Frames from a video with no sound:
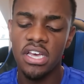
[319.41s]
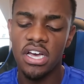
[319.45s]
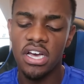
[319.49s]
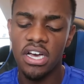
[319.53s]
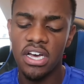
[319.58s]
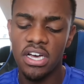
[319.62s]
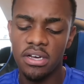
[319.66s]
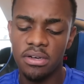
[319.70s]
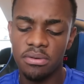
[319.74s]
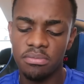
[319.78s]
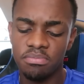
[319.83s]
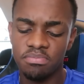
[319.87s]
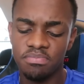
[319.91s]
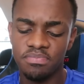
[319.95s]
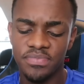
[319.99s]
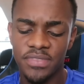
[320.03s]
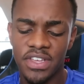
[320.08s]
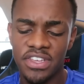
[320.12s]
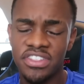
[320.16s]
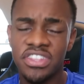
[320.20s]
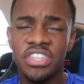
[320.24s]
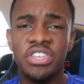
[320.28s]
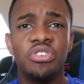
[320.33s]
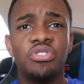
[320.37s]

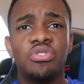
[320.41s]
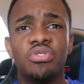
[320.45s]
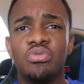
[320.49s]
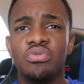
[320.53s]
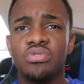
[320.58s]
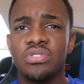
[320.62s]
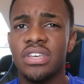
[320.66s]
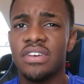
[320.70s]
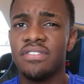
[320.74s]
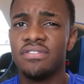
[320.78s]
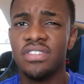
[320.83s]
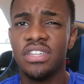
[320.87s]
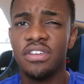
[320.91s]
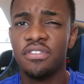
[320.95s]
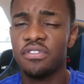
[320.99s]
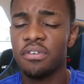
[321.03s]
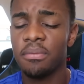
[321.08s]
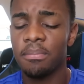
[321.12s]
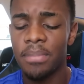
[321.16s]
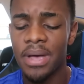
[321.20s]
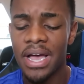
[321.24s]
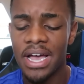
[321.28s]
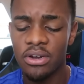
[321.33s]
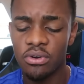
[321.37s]
I think you can also have
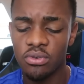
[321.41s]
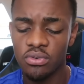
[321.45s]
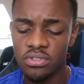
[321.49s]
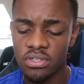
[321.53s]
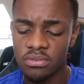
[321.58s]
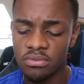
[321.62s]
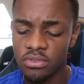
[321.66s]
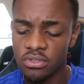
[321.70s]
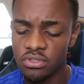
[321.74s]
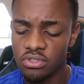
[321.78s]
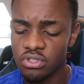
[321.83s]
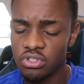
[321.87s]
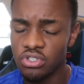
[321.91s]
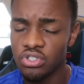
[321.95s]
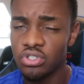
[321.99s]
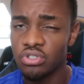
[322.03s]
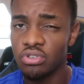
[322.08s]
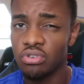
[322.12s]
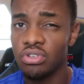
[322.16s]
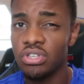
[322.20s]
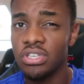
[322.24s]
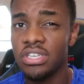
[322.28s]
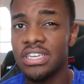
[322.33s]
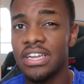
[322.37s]
different paddles, I'm not too
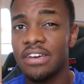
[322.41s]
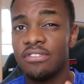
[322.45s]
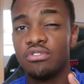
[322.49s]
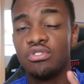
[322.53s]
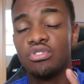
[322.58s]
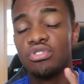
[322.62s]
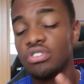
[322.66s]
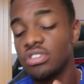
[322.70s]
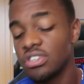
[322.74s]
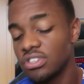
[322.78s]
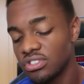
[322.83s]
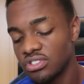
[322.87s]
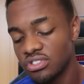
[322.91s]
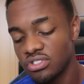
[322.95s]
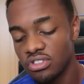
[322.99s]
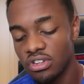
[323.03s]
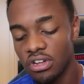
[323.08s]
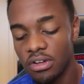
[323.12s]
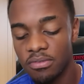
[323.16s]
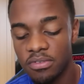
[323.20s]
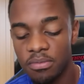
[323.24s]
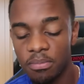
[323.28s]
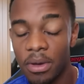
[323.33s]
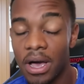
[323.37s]
sure. You can have trigger
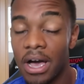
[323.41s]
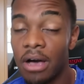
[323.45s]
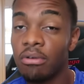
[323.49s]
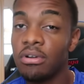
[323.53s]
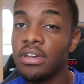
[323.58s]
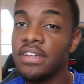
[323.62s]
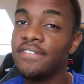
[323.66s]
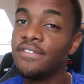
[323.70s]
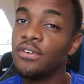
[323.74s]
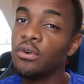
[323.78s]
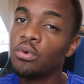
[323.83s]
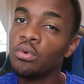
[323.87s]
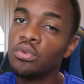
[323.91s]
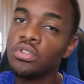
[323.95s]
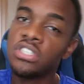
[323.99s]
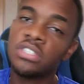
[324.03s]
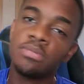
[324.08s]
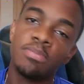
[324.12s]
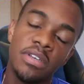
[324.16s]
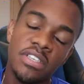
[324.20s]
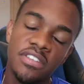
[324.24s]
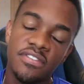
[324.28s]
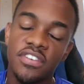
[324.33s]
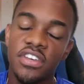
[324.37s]
stops, but I'll leave all the
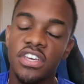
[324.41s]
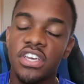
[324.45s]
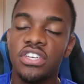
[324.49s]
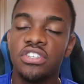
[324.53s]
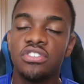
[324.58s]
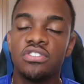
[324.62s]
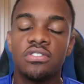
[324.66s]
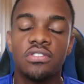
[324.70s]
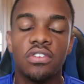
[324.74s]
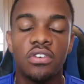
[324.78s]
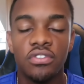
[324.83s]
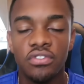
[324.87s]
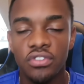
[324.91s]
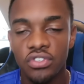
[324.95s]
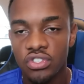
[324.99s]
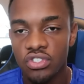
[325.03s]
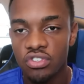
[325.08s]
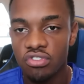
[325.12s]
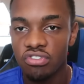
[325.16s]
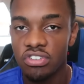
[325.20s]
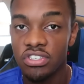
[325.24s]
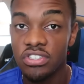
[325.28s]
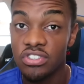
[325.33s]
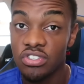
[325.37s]
specifications on the
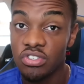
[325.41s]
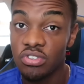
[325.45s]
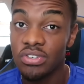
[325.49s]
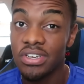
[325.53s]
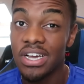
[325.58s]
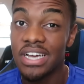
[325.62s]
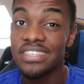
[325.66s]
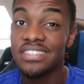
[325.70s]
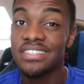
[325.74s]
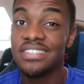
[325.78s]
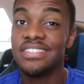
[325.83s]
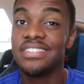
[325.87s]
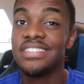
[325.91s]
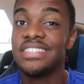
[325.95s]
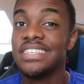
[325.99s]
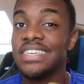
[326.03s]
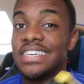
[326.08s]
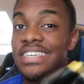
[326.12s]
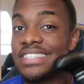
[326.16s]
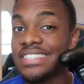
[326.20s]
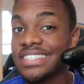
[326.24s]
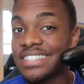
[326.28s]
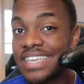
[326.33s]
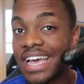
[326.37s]
screen so you guys can see
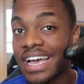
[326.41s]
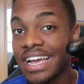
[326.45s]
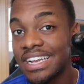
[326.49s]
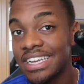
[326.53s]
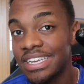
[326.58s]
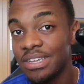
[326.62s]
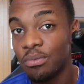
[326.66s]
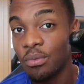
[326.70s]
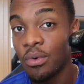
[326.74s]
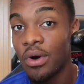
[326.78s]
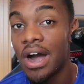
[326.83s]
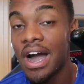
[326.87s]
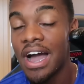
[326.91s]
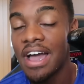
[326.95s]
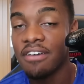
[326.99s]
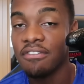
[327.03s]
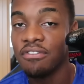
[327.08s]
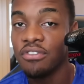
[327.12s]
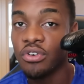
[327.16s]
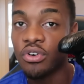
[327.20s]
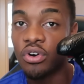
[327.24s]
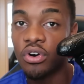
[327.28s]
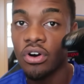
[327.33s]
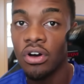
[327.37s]
exactly what
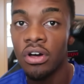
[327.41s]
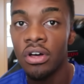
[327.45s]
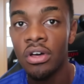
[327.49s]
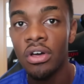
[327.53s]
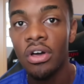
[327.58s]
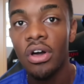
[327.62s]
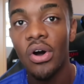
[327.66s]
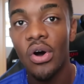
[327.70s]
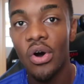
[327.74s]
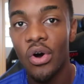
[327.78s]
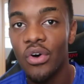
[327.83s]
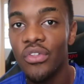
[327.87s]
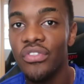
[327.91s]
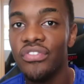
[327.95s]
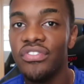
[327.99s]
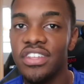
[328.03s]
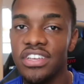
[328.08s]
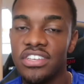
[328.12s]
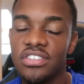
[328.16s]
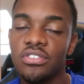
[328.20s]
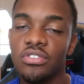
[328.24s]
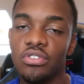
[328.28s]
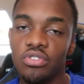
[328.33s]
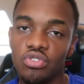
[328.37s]
I've got on
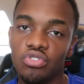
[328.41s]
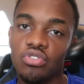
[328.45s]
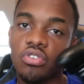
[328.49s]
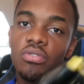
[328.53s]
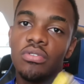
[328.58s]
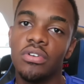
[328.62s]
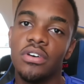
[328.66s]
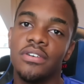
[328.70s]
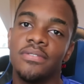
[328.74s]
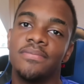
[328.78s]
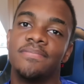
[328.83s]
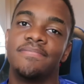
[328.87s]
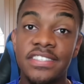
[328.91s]
this controller.